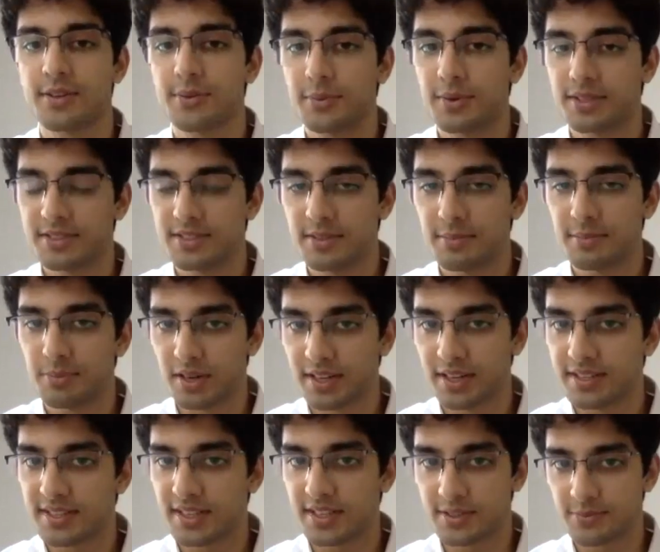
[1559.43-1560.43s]
towards the
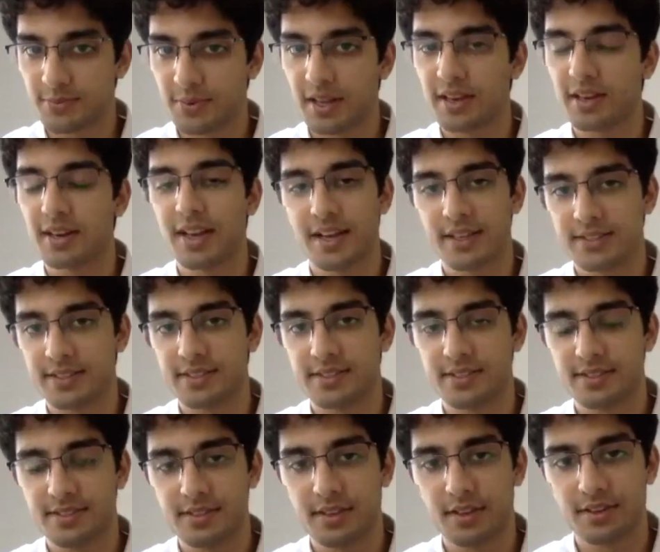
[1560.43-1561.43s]
police as well as
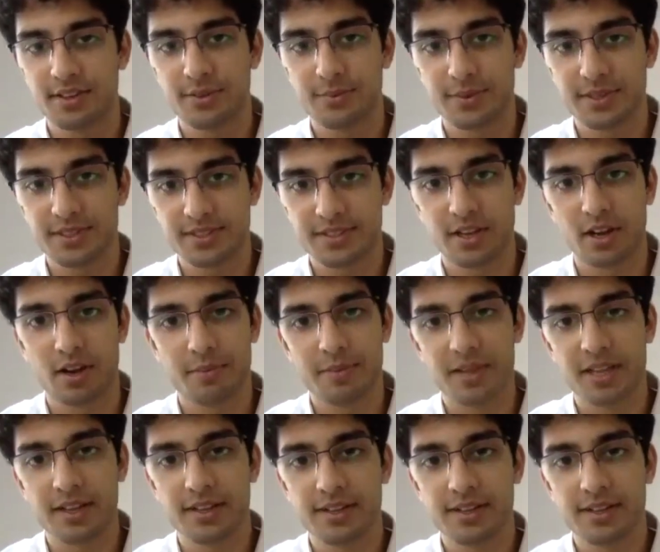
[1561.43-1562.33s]
it's done towards the army?